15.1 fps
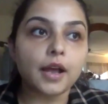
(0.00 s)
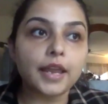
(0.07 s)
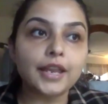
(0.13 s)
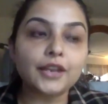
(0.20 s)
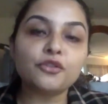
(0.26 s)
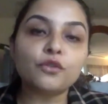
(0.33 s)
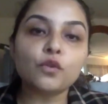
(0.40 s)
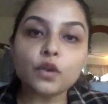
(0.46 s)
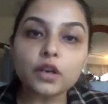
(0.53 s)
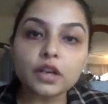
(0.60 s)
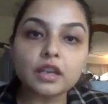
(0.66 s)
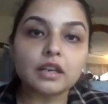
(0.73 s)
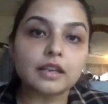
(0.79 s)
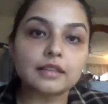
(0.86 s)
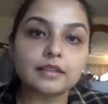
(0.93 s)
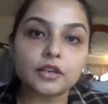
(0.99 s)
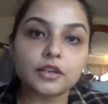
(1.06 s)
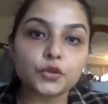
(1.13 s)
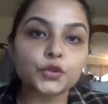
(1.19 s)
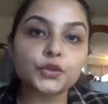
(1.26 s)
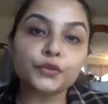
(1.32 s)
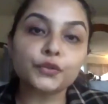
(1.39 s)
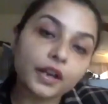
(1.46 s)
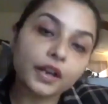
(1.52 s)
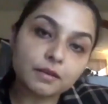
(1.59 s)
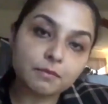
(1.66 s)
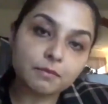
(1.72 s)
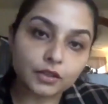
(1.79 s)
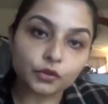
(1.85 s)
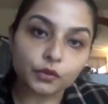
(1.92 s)
In your organizations, find a
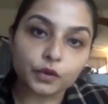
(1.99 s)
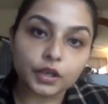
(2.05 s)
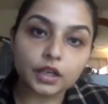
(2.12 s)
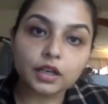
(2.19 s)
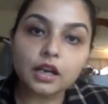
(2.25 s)
mentor.